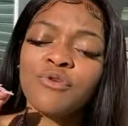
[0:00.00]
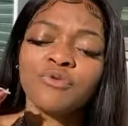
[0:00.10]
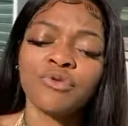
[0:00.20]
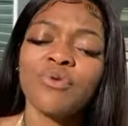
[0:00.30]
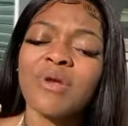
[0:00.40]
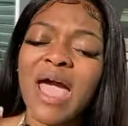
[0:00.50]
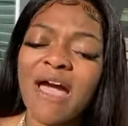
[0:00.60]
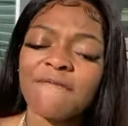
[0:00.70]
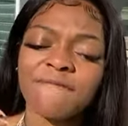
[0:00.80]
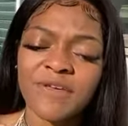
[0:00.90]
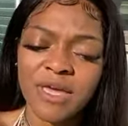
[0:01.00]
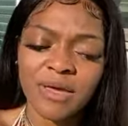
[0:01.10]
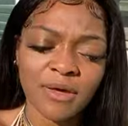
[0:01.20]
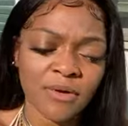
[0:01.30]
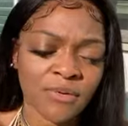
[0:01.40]
do not
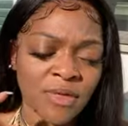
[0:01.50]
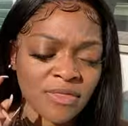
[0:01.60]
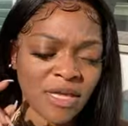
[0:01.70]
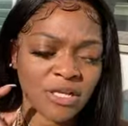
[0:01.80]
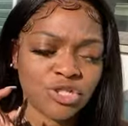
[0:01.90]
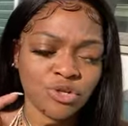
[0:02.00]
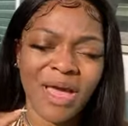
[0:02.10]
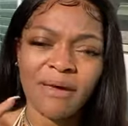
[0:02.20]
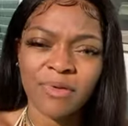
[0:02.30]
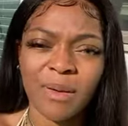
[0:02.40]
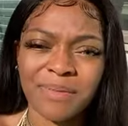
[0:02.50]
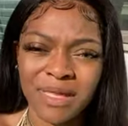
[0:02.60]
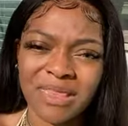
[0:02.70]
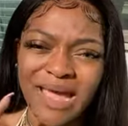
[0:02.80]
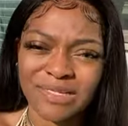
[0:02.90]
feel that you have
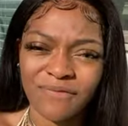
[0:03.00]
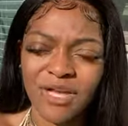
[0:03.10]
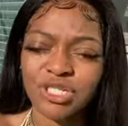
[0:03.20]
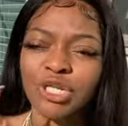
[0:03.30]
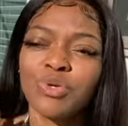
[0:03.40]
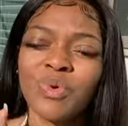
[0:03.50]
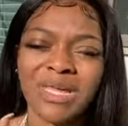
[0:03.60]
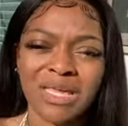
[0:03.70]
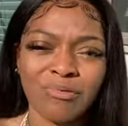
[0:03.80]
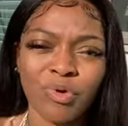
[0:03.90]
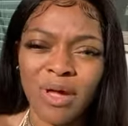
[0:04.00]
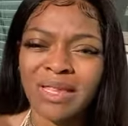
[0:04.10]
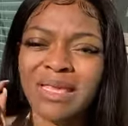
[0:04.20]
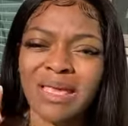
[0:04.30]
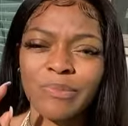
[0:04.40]
completed the activation, you want to keep
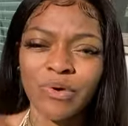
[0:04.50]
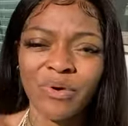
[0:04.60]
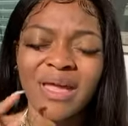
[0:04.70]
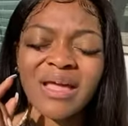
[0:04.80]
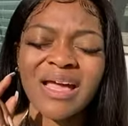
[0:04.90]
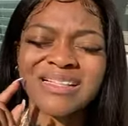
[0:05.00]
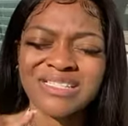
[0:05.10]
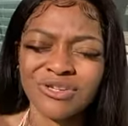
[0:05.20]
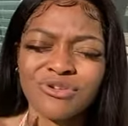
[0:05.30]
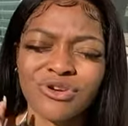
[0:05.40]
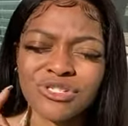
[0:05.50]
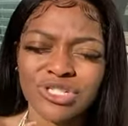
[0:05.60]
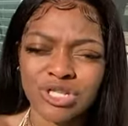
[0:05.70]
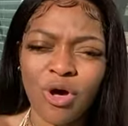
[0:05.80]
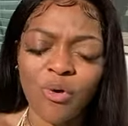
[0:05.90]
going until your
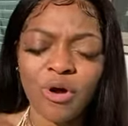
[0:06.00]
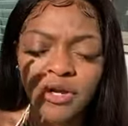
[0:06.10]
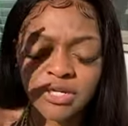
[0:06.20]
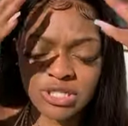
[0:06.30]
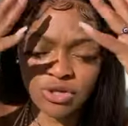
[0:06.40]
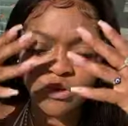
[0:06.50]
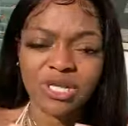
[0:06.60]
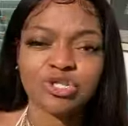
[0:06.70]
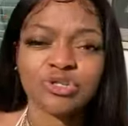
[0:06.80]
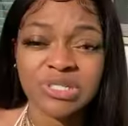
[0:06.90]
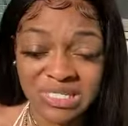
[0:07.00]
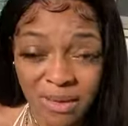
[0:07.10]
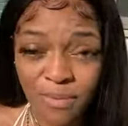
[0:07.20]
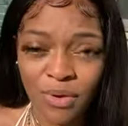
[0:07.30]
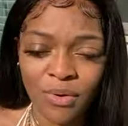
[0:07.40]
soul, or until you get your
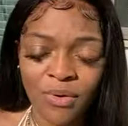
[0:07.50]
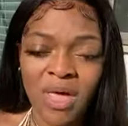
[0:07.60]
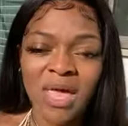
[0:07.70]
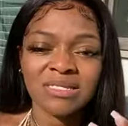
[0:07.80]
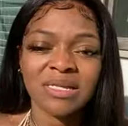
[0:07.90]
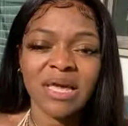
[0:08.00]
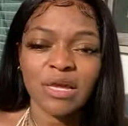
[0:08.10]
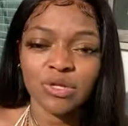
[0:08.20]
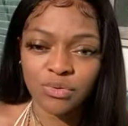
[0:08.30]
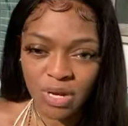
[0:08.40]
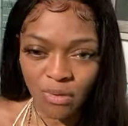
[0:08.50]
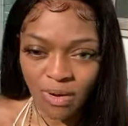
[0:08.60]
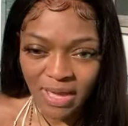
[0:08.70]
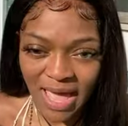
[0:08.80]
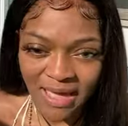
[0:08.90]
symbol to let you know,
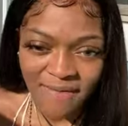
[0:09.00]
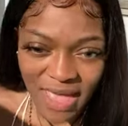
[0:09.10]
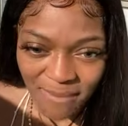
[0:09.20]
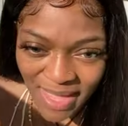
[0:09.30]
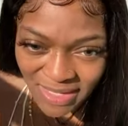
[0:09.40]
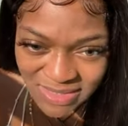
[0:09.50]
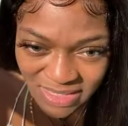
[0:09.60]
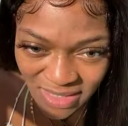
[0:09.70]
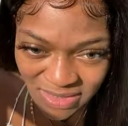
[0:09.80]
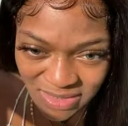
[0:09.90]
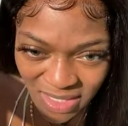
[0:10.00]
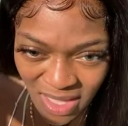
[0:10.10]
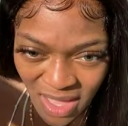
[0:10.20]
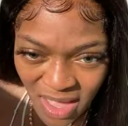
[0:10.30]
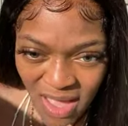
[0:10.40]
okay? If that makes sense.
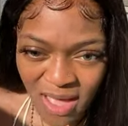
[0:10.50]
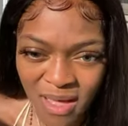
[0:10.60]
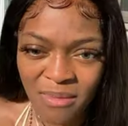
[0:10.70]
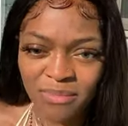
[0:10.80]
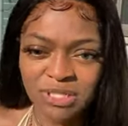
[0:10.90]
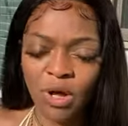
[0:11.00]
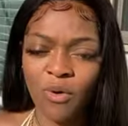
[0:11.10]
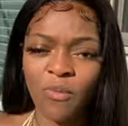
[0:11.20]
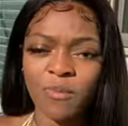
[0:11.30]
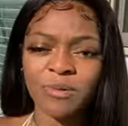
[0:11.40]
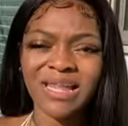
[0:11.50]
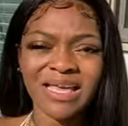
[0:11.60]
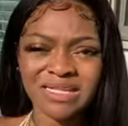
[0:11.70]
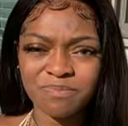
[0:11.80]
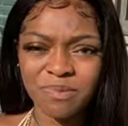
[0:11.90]
So
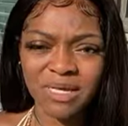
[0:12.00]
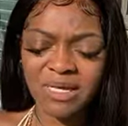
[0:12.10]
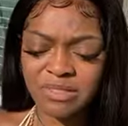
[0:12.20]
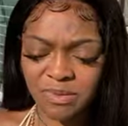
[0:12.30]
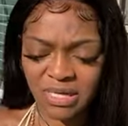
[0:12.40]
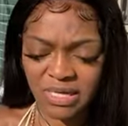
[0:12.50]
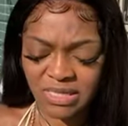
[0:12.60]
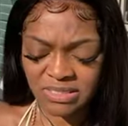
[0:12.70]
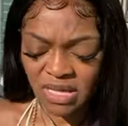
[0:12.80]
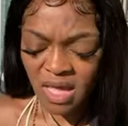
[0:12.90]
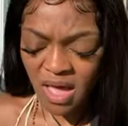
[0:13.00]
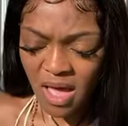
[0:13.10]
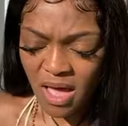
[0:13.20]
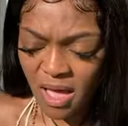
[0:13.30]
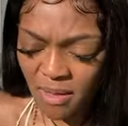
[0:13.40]
please, please, please.
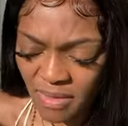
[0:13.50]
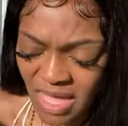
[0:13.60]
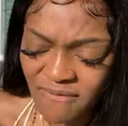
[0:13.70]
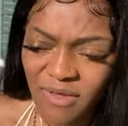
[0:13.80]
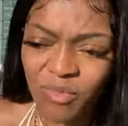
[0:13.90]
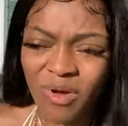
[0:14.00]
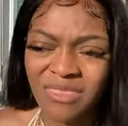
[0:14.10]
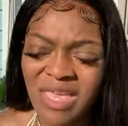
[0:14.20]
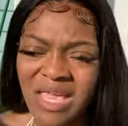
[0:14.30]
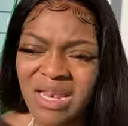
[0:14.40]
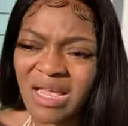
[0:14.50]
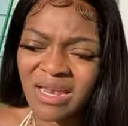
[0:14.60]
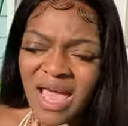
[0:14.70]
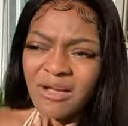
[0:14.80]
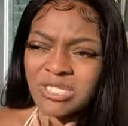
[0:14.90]
Even with eating.
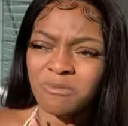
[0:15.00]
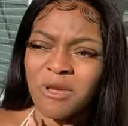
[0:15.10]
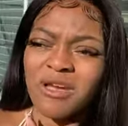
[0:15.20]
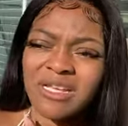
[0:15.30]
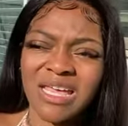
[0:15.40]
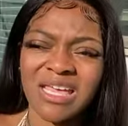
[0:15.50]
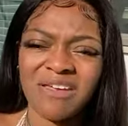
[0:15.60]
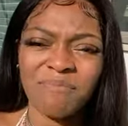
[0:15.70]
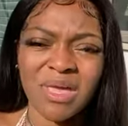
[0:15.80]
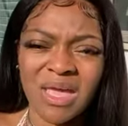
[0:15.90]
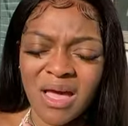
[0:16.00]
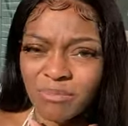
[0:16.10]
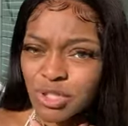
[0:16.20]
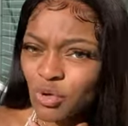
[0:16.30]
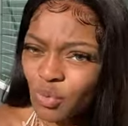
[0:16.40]
Now, Spirit did give me
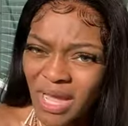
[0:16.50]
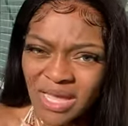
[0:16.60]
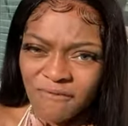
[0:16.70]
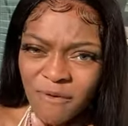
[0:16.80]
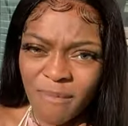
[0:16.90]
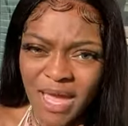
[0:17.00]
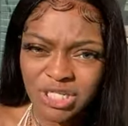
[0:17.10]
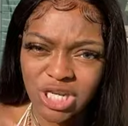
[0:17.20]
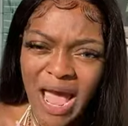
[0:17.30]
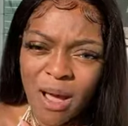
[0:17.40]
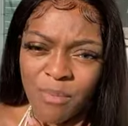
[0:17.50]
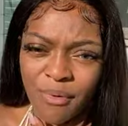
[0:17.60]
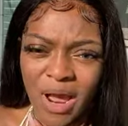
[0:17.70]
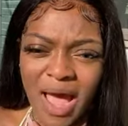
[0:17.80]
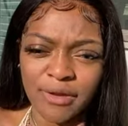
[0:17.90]
direct information
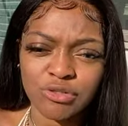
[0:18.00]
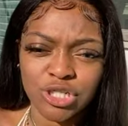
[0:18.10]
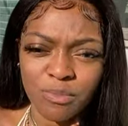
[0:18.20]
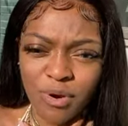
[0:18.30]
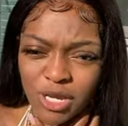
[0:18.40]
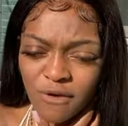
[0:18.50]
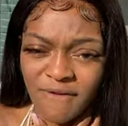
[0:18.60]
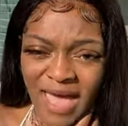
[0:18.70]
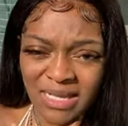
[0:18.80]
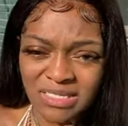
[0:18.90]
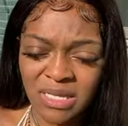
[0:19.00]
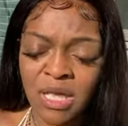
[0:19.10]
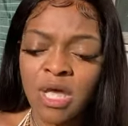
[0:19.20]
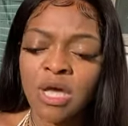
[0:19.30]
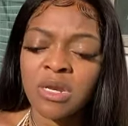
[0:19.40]
how you should break your fast.
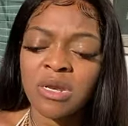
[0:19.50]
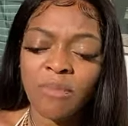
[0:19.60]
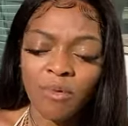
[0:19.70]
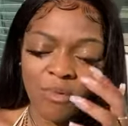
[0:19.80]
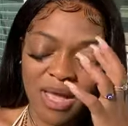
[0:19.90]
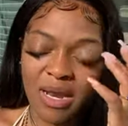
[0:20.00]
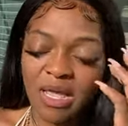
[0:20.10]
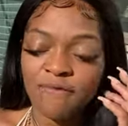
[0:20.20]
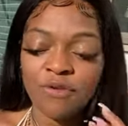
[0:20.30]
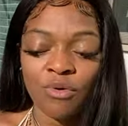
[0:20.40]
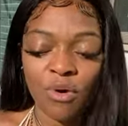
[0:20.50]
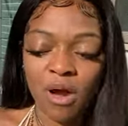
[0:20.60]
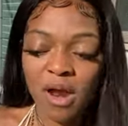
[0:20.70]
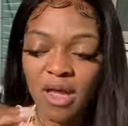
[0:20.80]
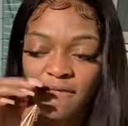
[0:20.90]
Number one, if you
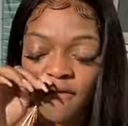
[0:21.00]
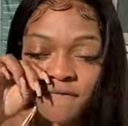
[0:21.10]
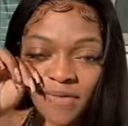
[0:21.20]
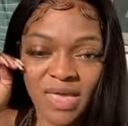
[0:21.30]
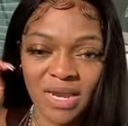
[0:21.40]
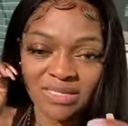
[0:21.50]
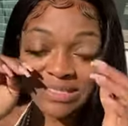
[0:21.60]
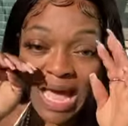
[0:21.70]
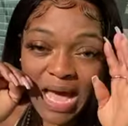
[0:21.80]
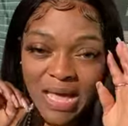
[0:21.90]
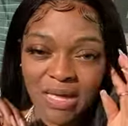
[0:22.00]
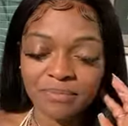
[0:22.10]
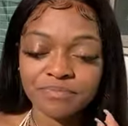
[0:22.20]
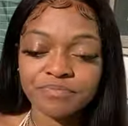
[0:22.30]
feel that it's time,